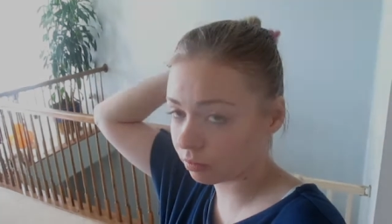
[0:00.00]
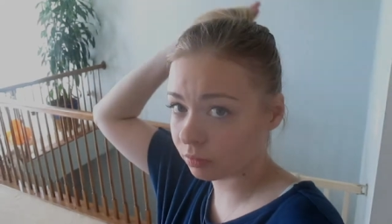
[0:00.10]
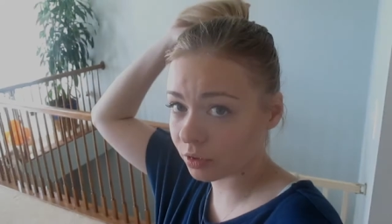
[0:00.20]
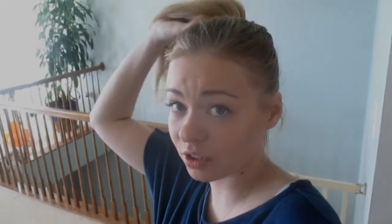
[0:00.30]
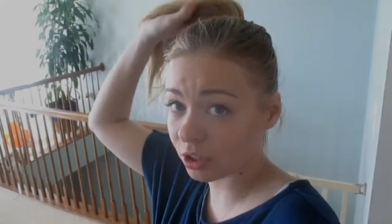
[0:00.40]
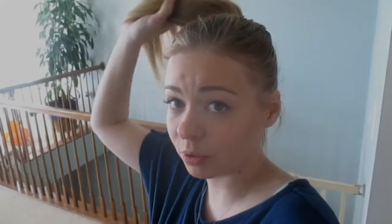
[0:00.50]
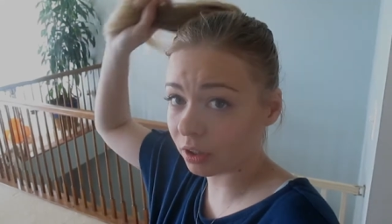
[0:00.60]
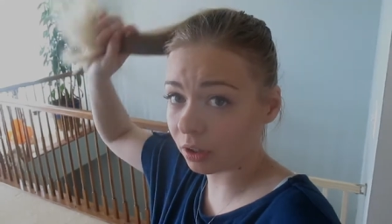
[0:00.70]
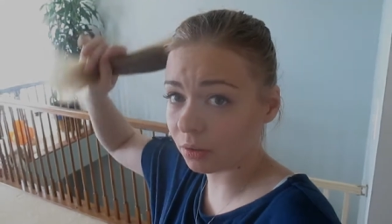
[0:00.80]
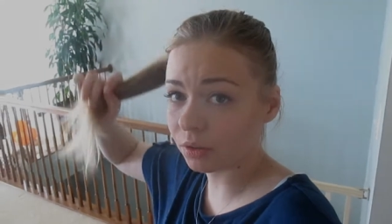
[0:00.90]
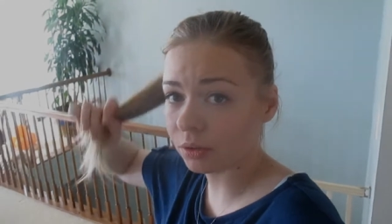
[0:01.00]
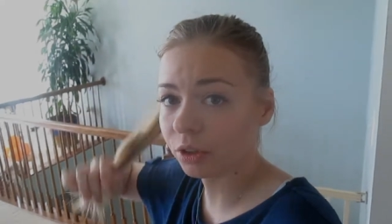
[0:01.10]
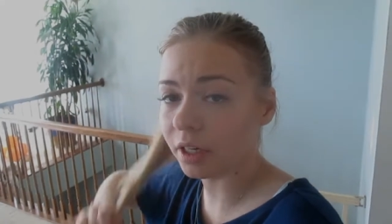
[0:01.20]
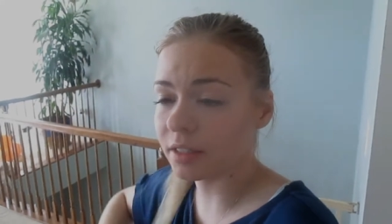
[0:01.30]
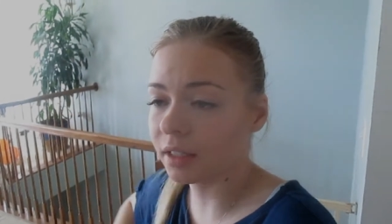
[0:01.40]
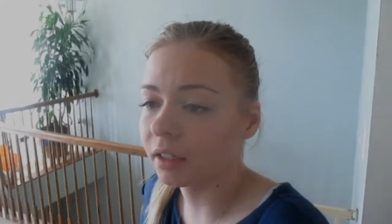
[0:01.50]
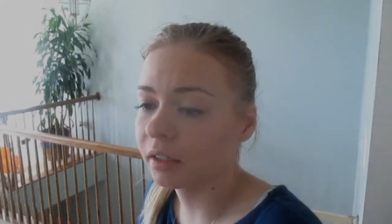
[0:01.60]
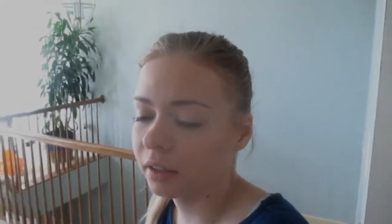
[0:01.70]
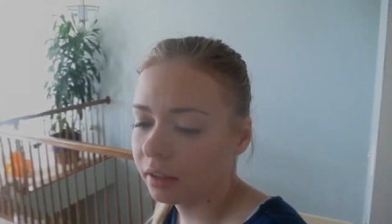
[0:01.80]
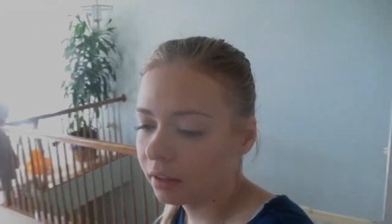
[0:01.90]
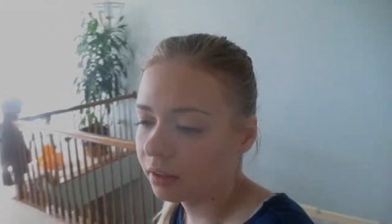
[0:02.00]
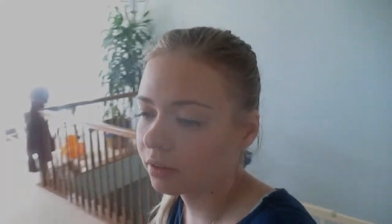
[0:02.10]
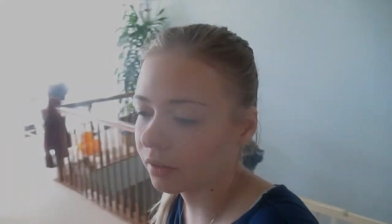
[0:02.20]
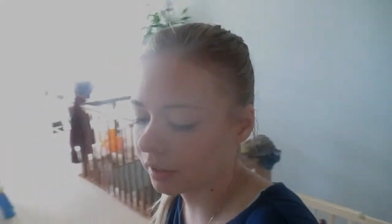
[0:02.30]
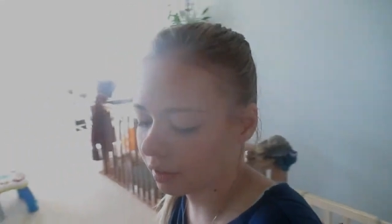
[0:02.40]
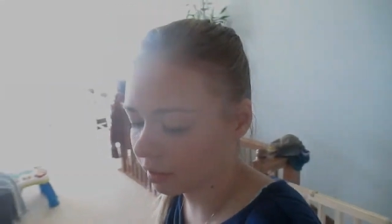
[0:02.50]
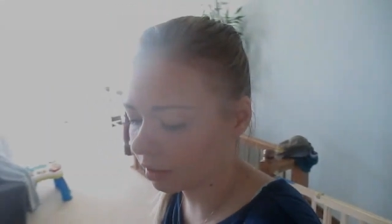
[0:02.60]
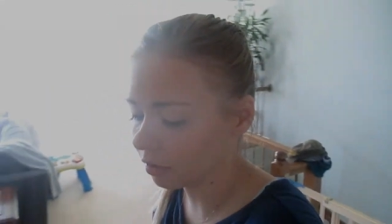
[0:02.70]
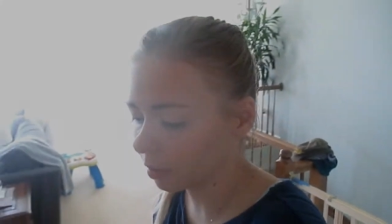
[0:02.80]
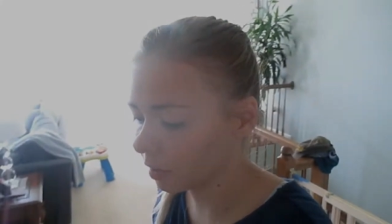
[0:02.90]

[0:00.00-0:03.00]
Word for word: so she wouldn't go too crazy. So I gotta get her up